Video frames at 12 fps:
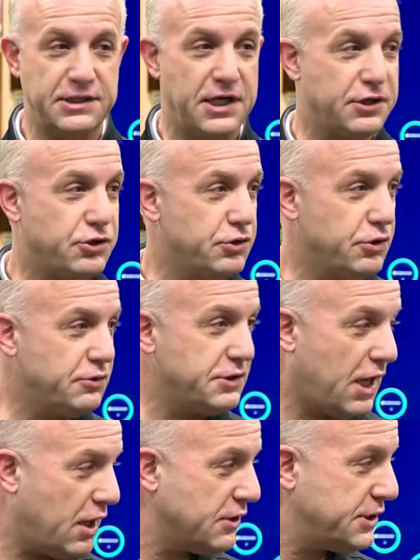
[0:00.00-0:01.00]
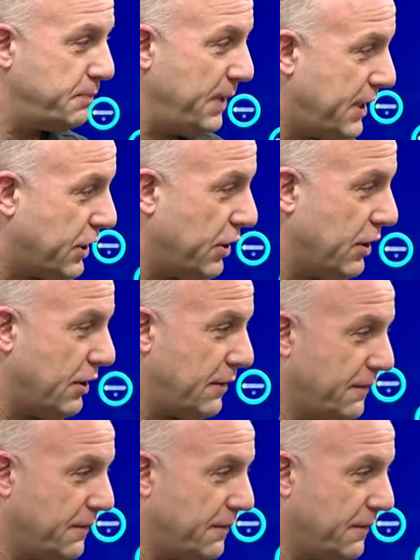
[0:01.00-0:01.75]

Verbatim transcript: to introduce our speaker.